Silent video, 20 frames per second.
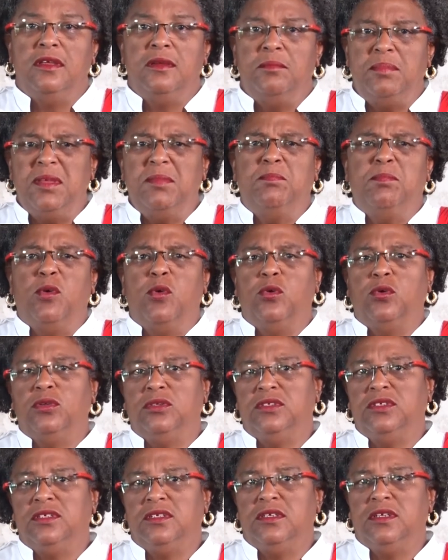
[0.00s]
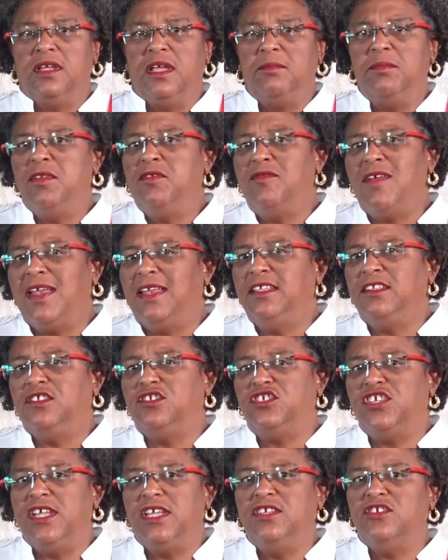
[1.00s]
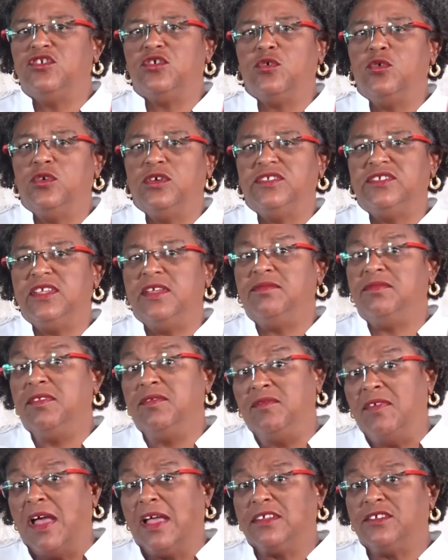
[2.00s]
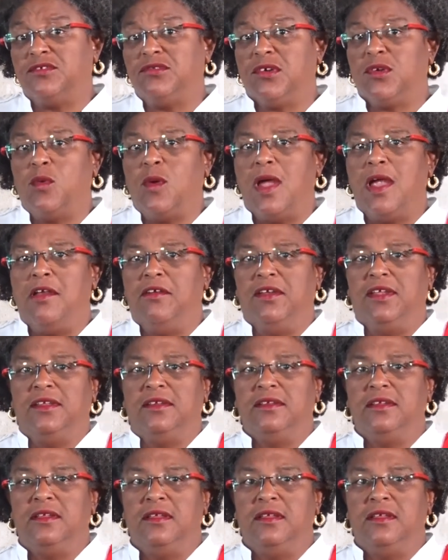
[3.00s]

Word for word: Be bold and be ready to change course if the facts require it.